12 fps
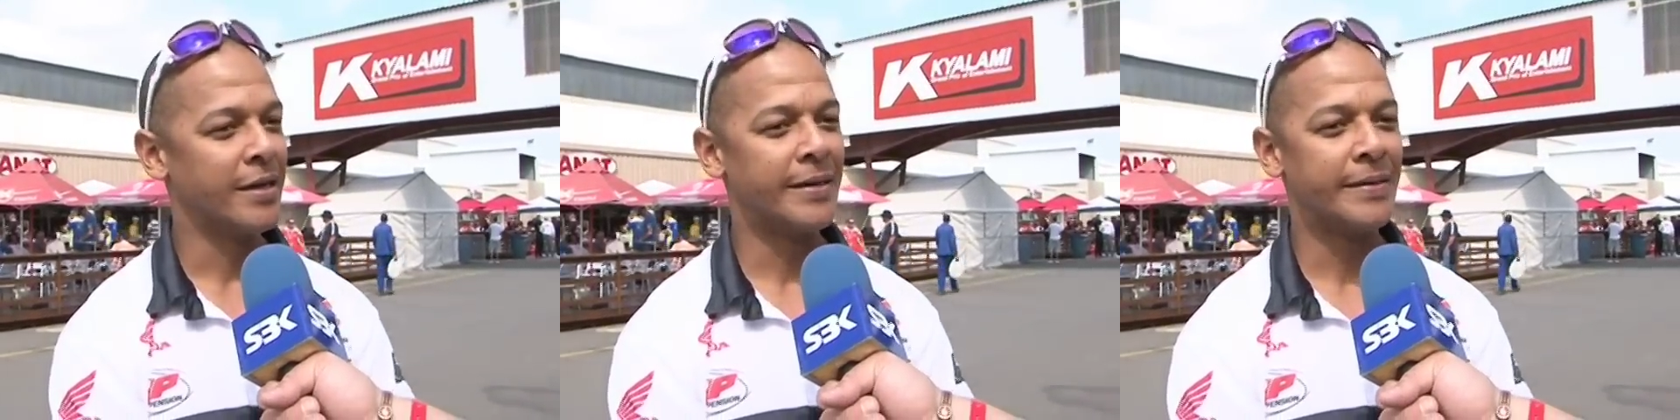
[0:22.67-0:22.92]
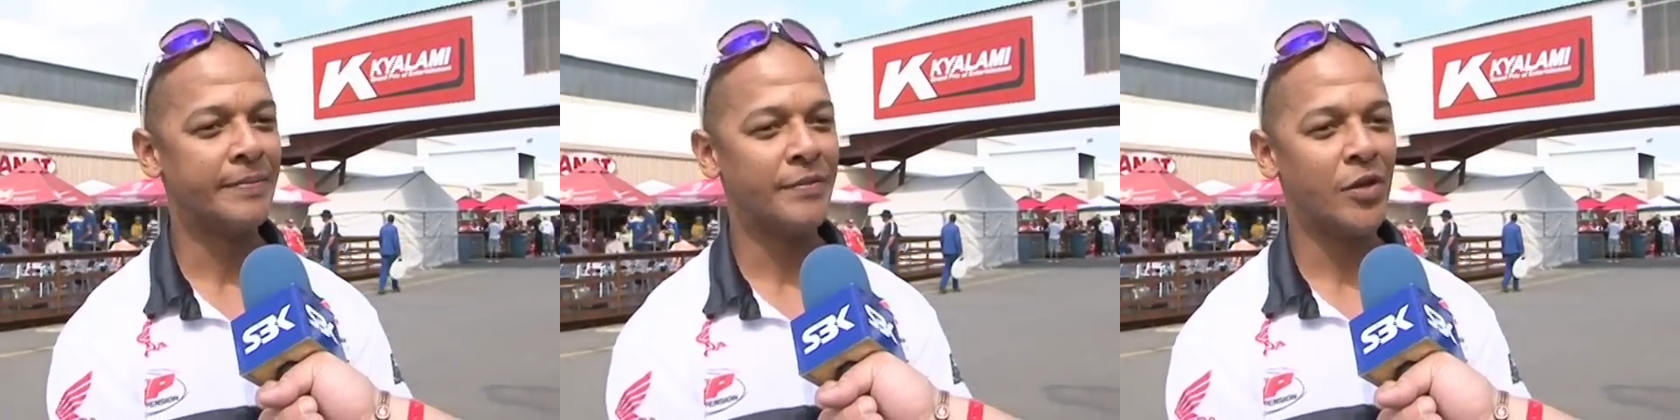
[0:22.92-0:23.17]

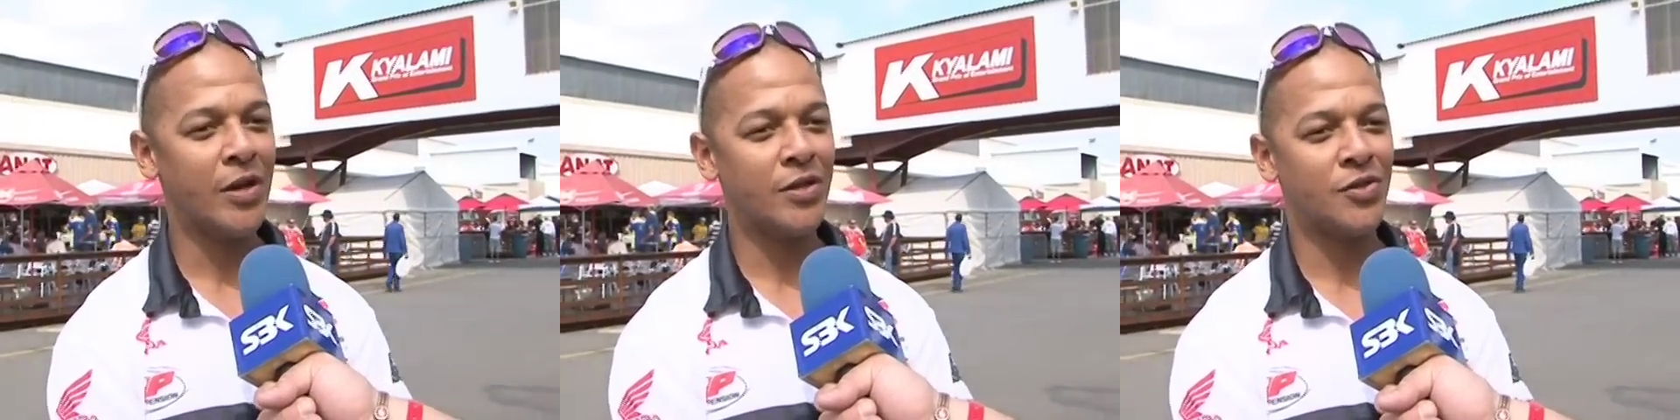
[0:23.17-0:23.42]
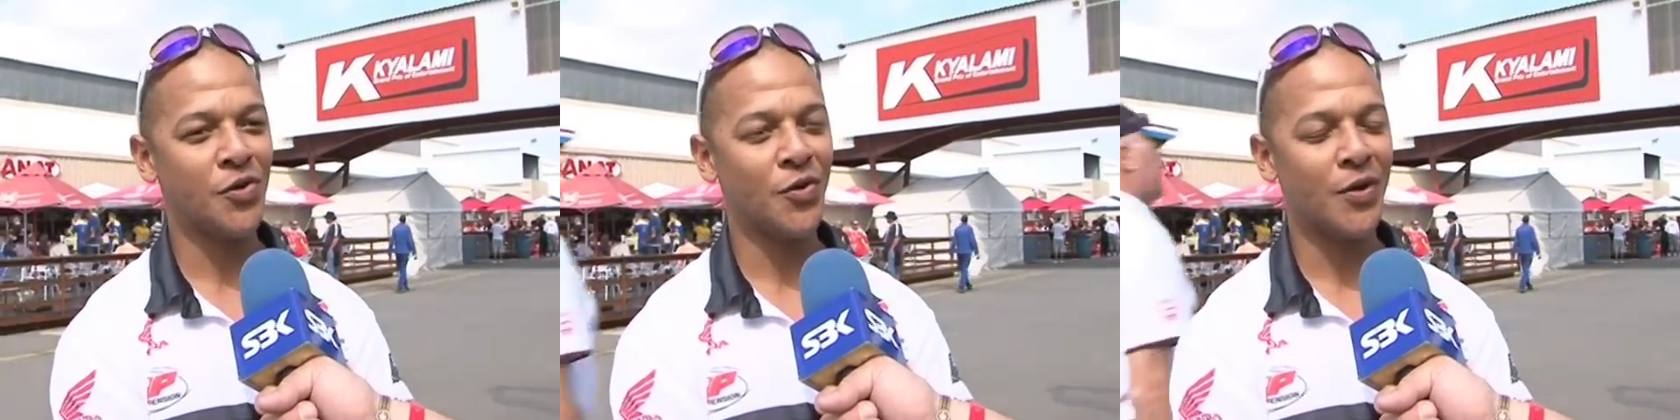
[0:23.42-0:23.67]
You
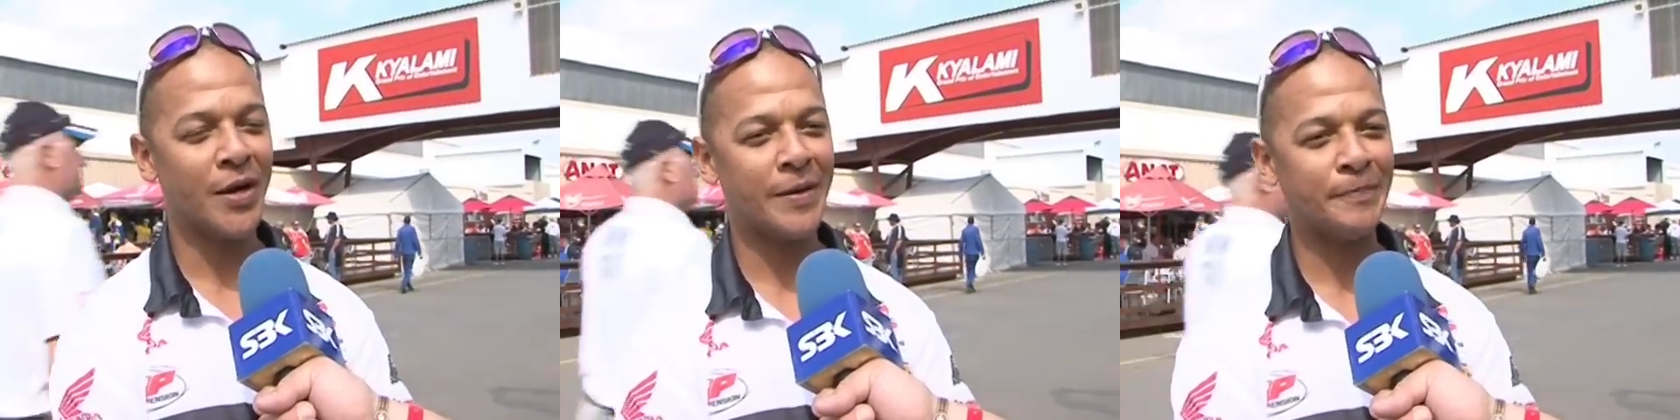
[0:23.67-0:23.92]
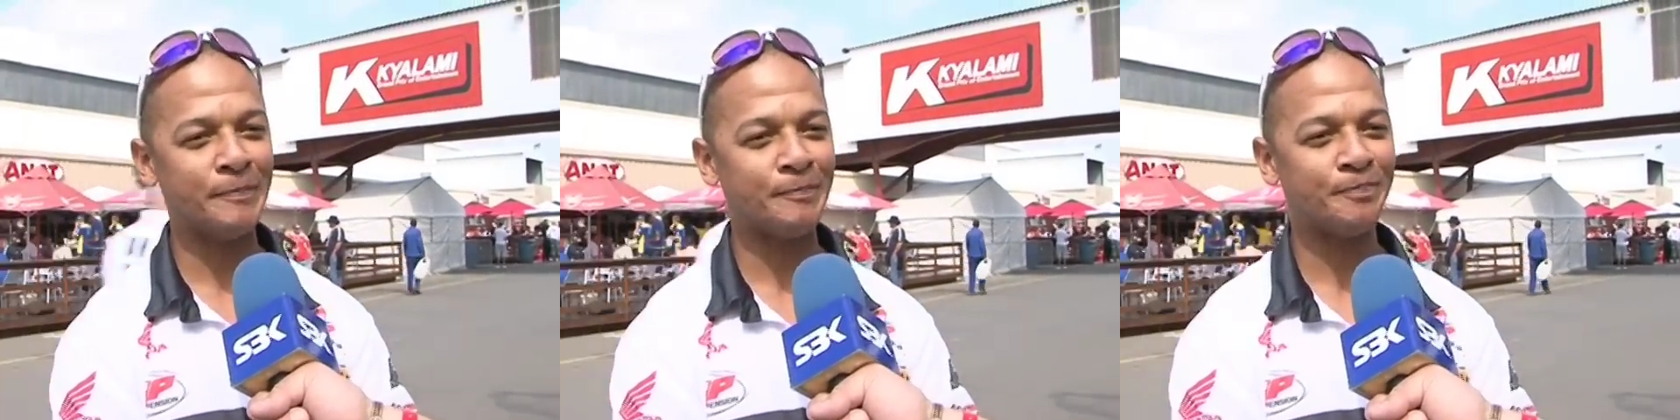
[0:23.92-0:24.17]
need
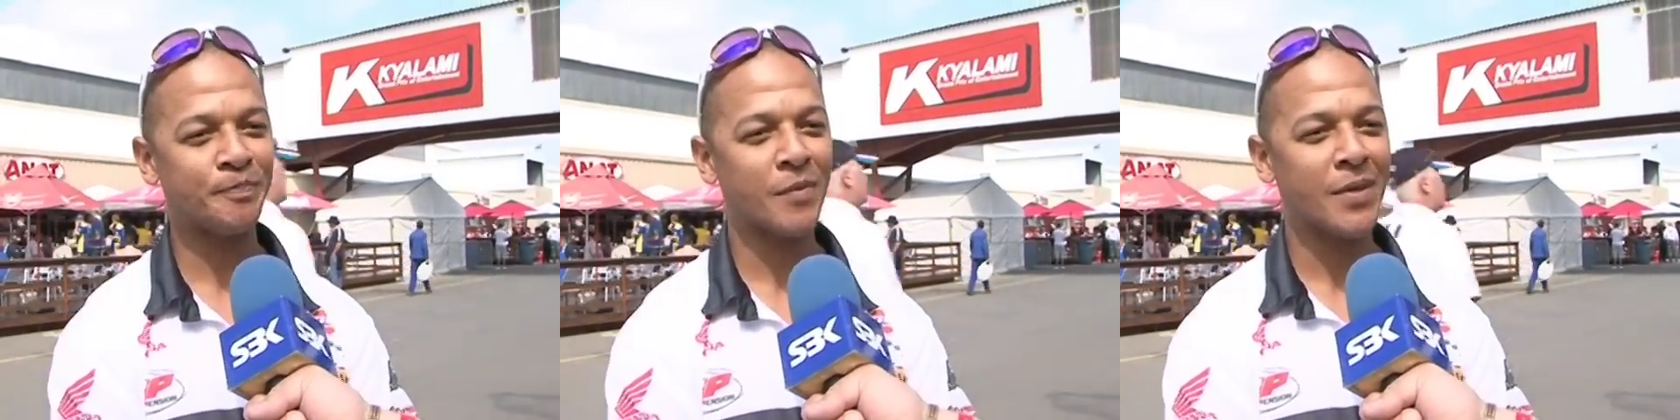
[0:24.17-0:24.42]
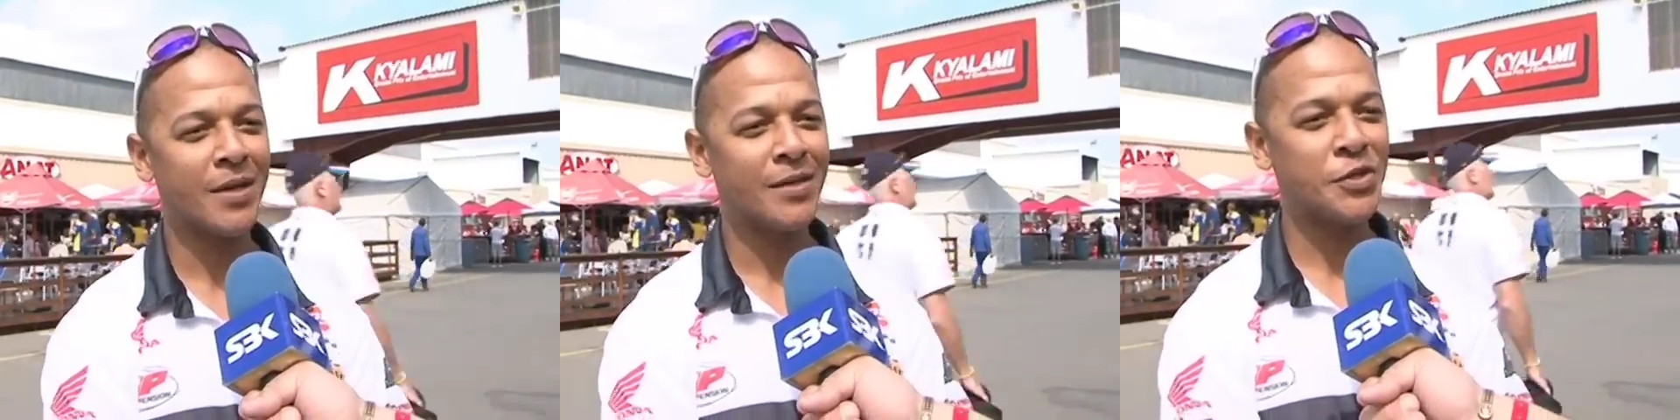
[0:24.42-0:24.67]
to
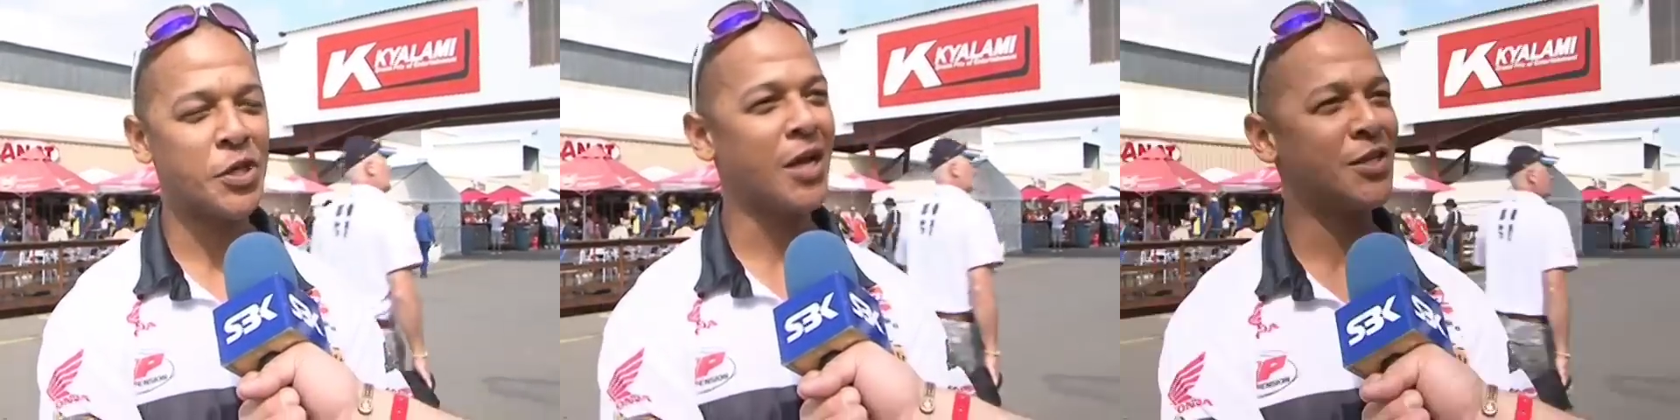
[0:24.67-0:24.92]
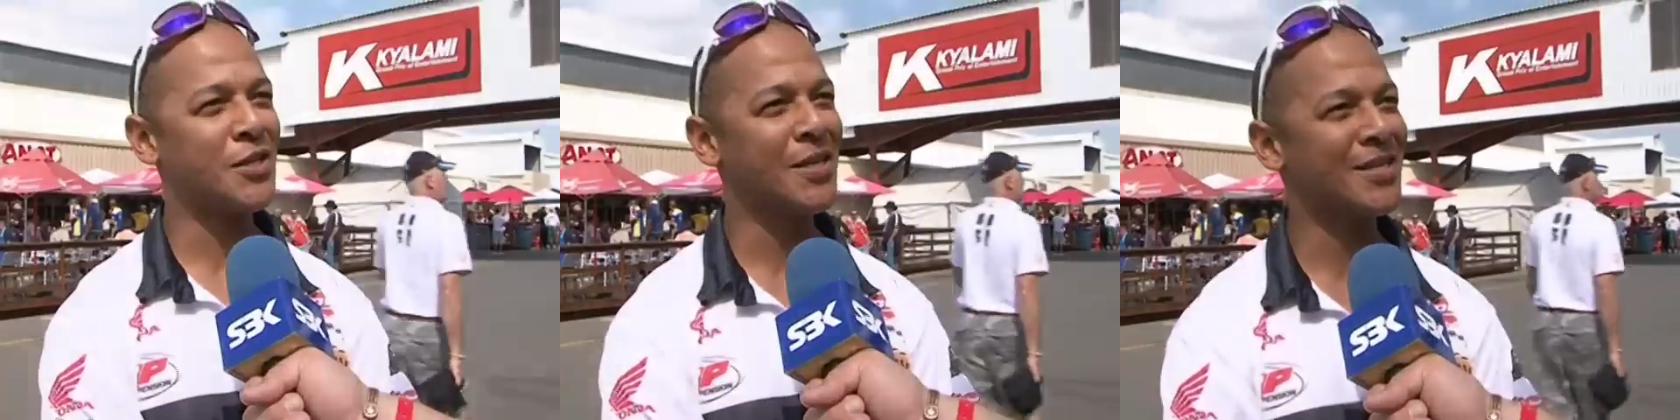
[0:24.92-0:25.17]

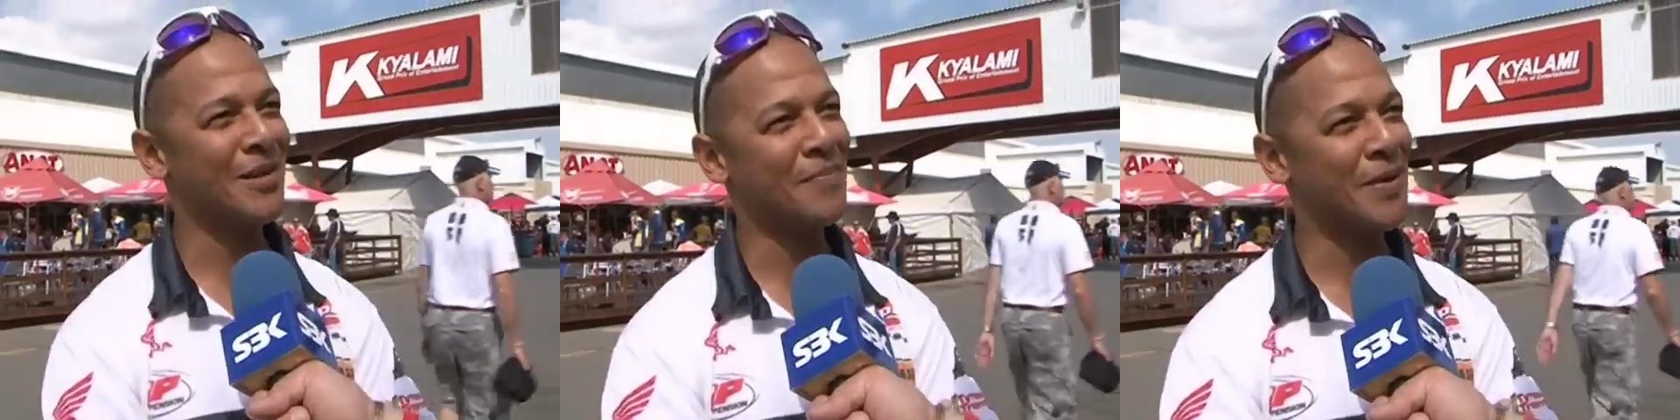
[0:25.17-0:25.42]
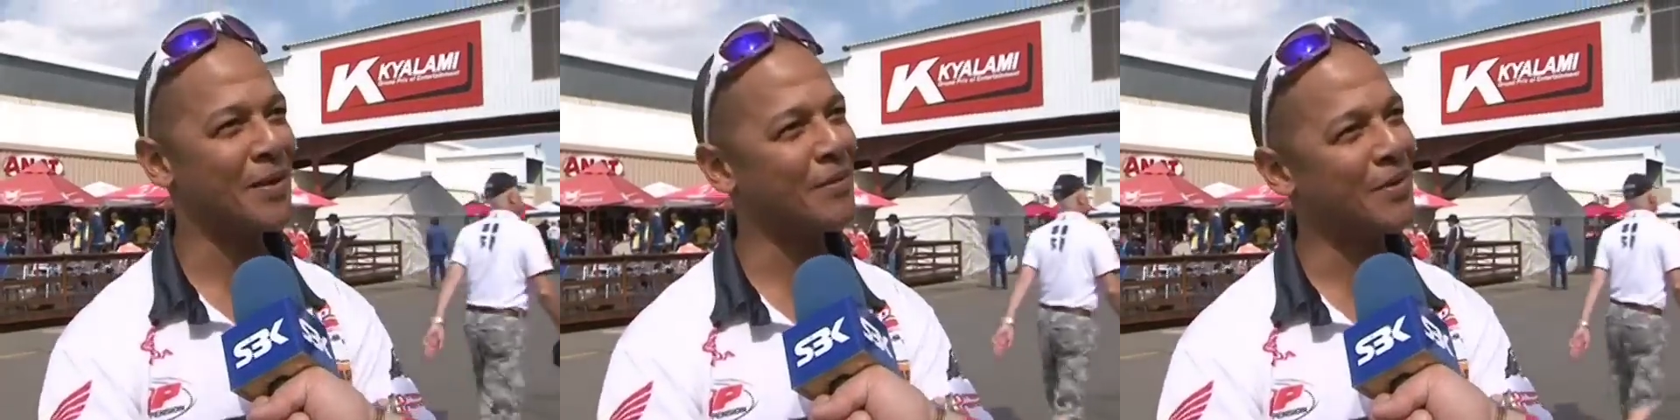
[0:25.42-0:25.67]
change things up
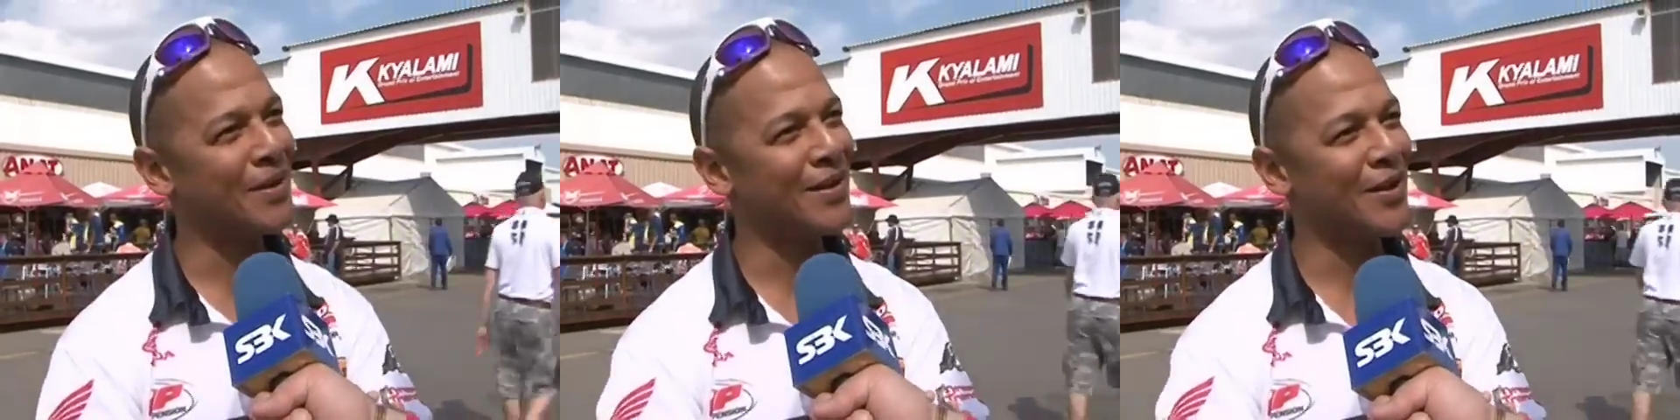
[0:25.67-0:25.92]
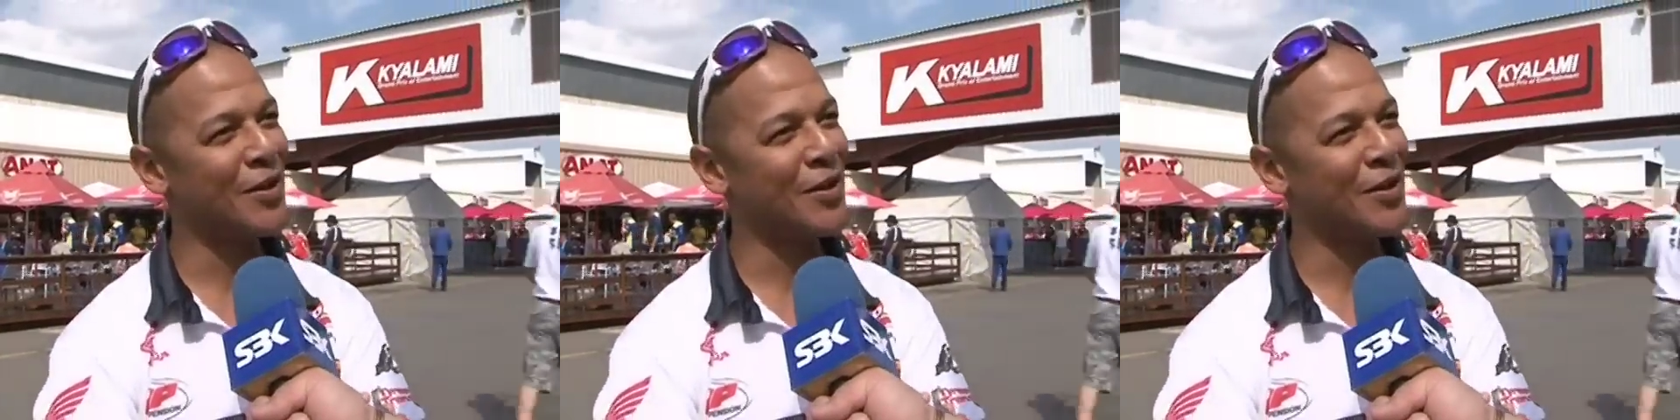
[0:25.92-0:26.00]
a little bit.